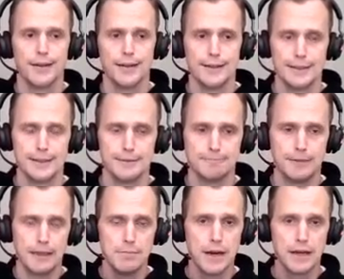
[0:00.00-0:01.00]

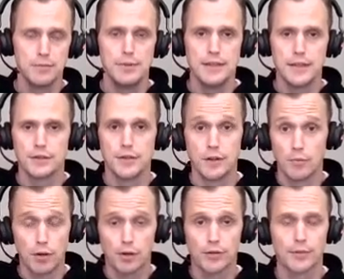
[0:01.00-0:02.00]
It might be that you need to
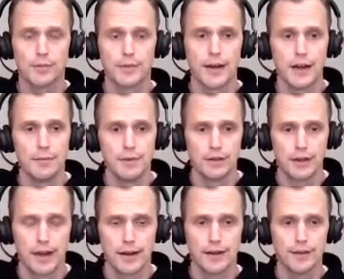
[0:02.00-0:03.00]
block some time in your
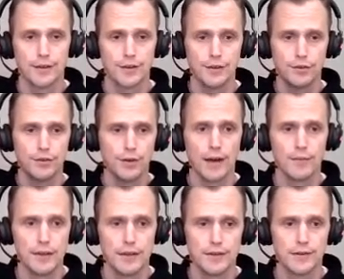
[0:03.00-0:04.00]
calendar to
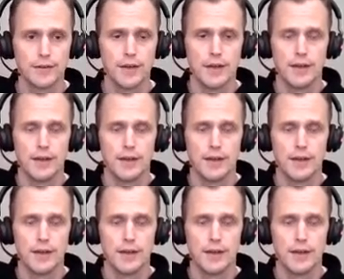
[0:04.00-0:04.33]
have these.